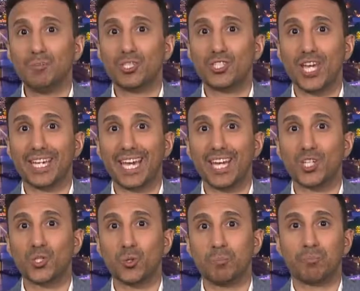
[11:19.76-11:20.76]
to take a
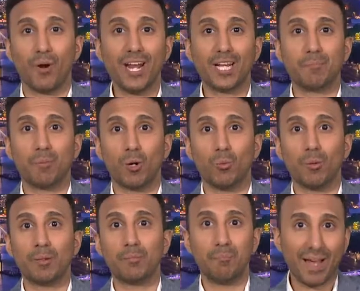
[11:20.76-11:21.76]
short break, but we'll be
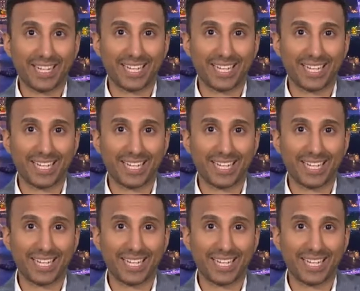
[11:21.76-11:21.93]
back